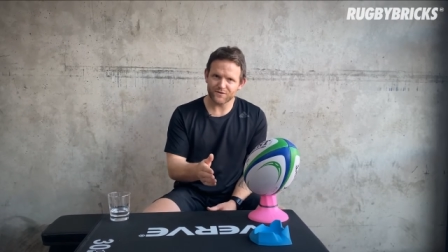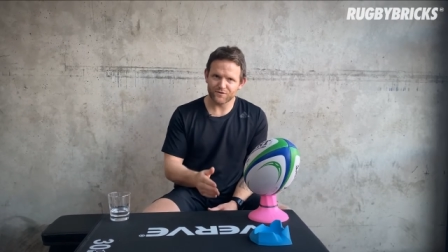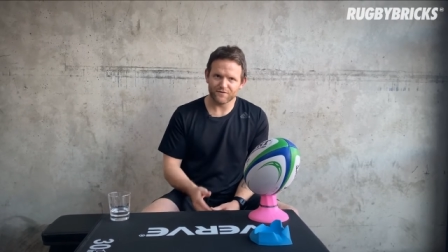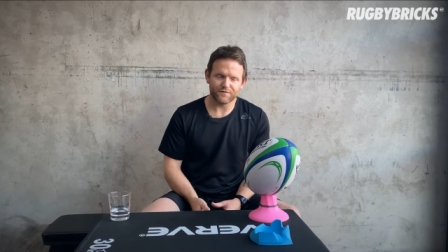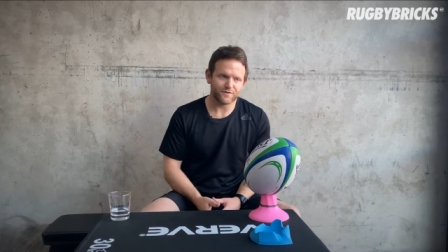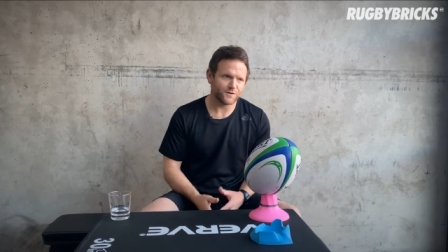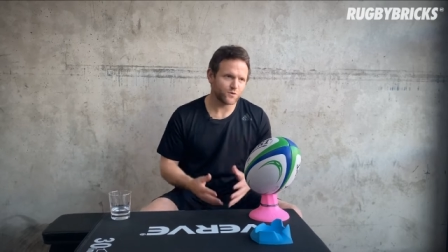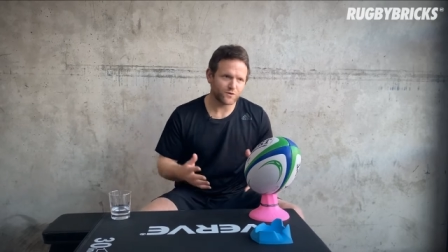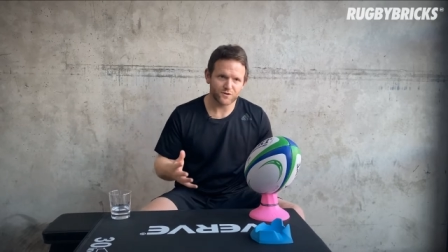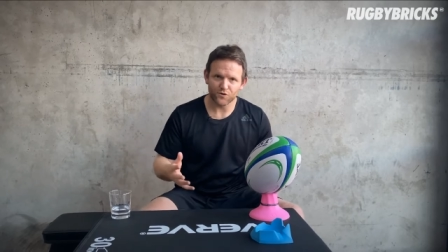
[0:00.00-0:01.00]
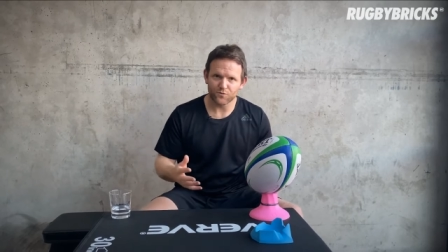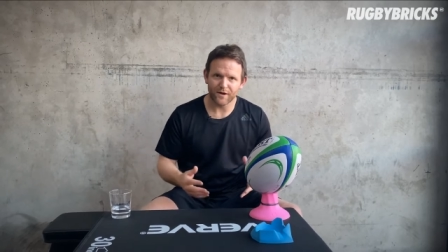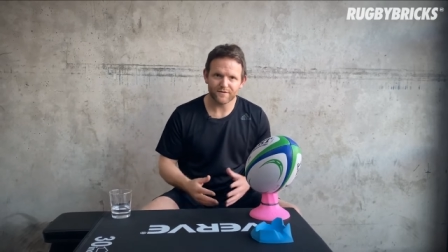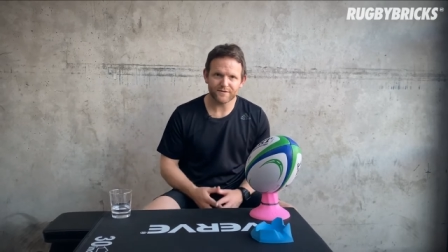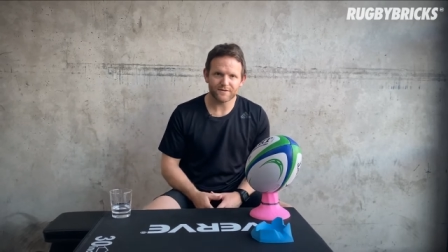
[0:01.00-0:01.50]
to it for sort of two
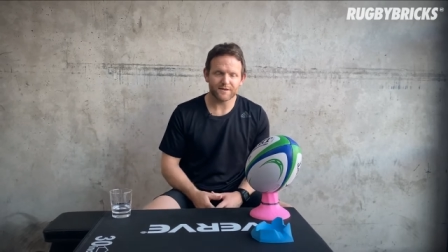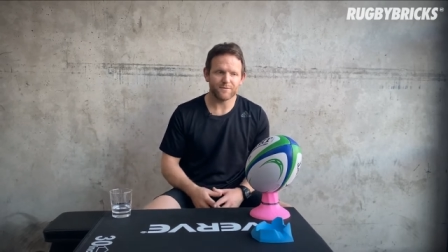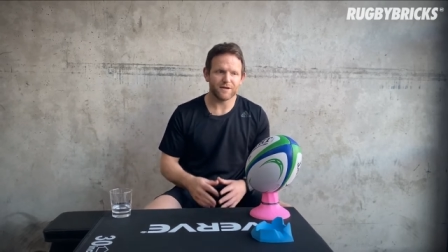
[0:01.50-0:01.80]
months and